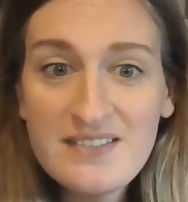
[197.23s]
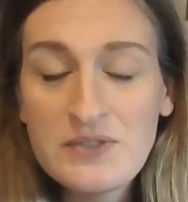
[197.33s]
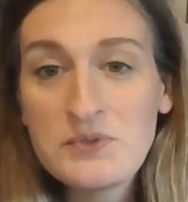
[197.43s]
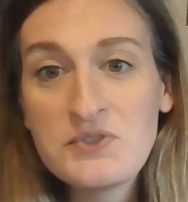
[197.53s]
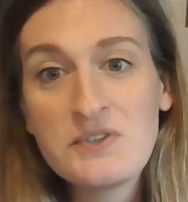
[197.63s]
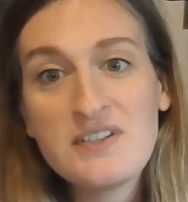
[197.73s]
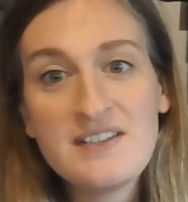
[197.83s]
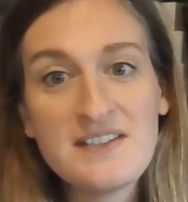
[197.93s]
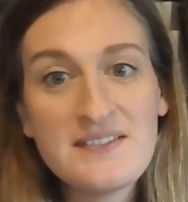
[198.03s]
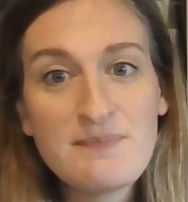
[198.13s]
So Journey
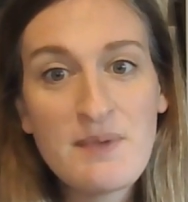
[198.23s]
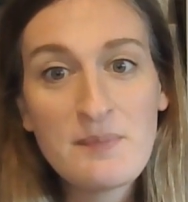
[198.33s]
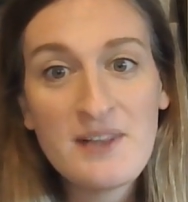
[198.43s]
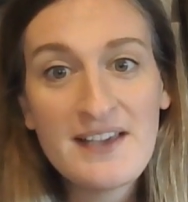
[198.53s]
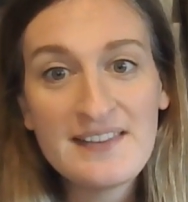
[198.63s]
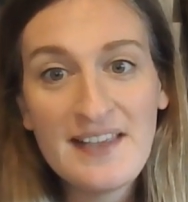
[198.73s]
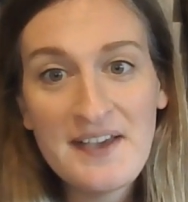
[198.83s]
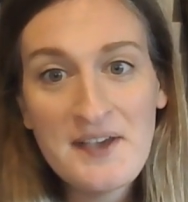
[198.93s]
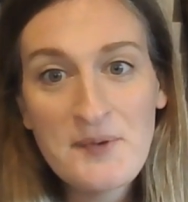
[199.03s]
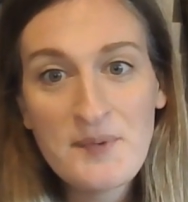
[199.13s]
is my black
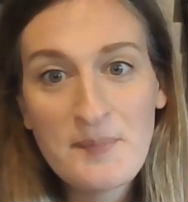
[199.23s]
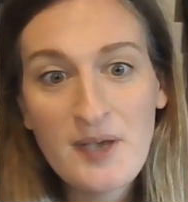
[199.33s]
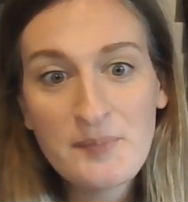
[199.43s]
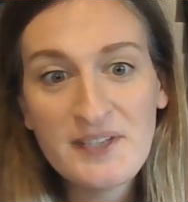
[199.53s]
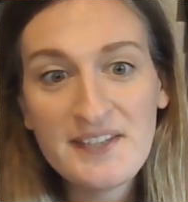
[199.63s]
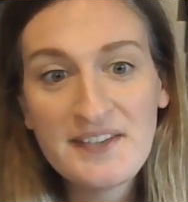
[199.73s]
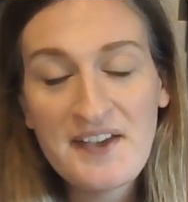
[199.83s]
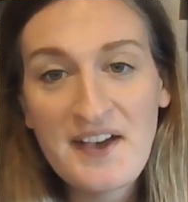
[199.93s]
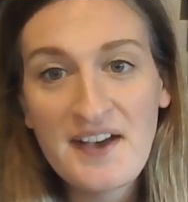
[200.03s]
lab puppy.